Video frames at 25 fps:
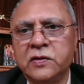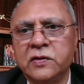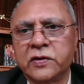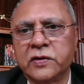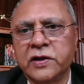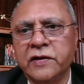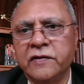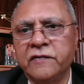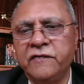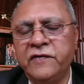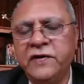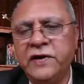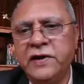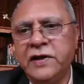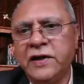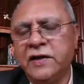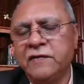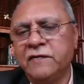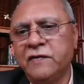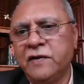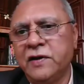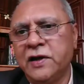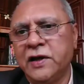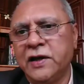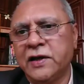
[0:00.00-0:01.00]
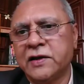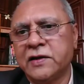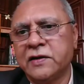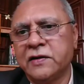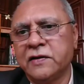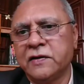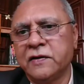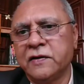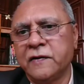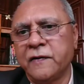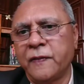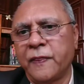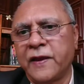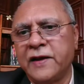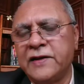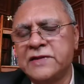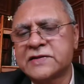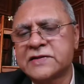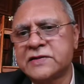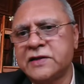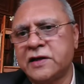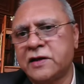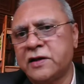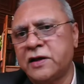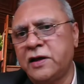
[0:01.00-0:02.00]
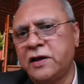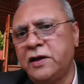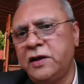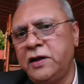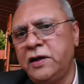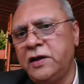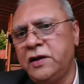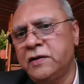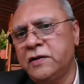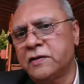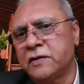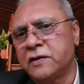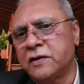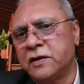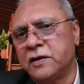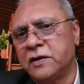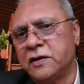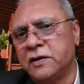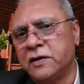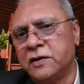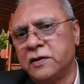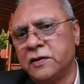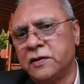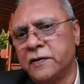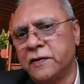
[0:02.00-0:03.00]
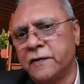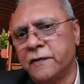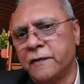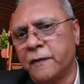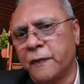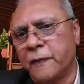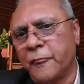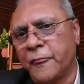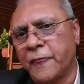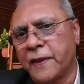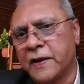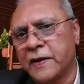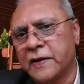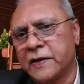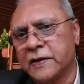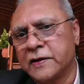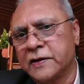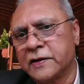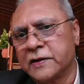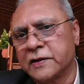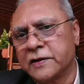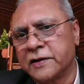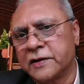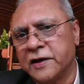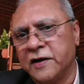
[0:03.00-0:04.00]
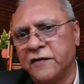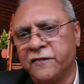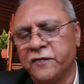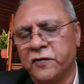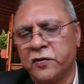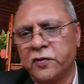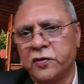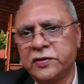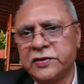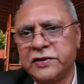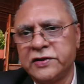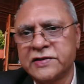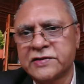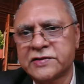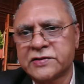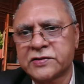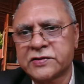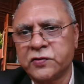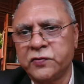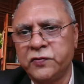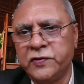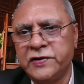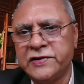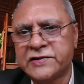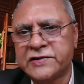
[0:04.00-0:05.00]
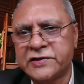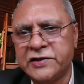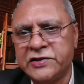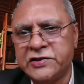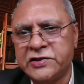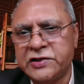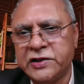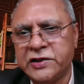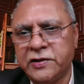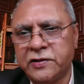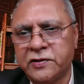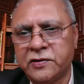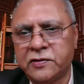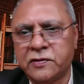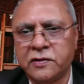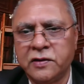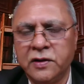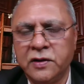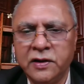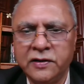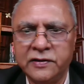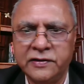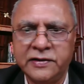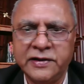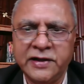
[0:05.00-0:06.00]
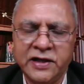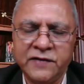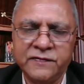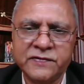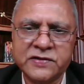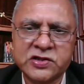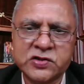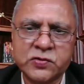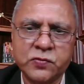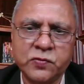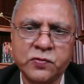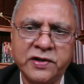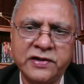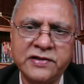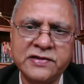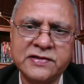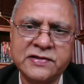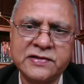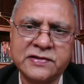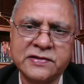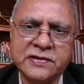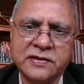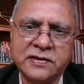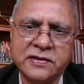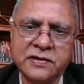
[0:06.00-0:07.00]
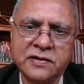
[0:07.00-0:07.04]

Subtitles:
Okay, we have a like, is there any graphologist who is teaching, they have students?